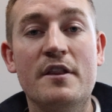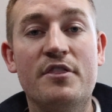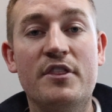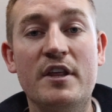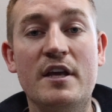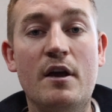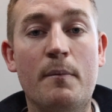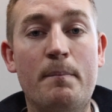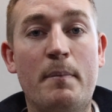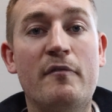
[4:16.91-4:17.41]

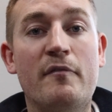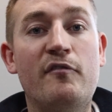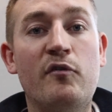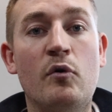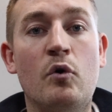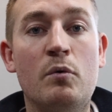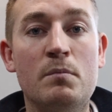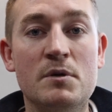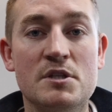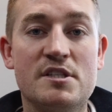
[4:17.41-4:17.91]
the
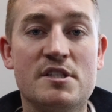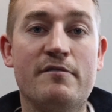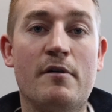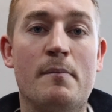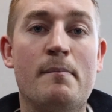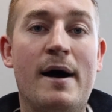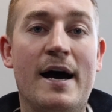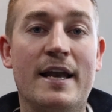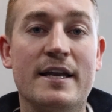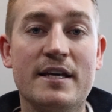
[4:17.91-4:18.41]
performance of a
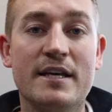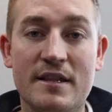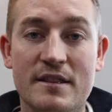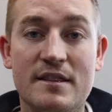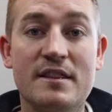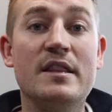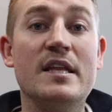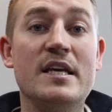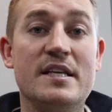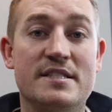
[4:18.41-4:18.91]
mallet,
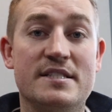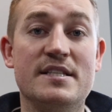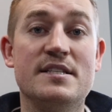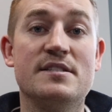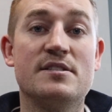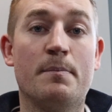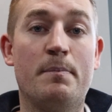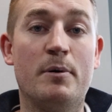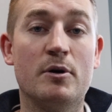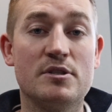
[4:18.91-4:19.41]
this
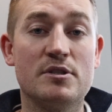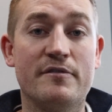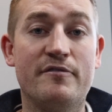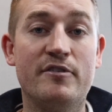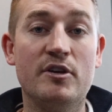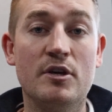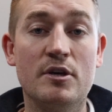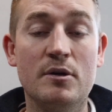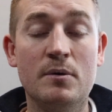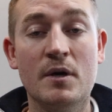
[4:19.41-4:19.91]
is the putter
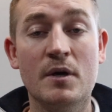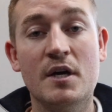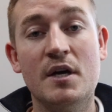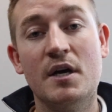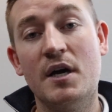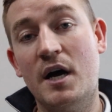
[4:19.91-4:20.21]
for you.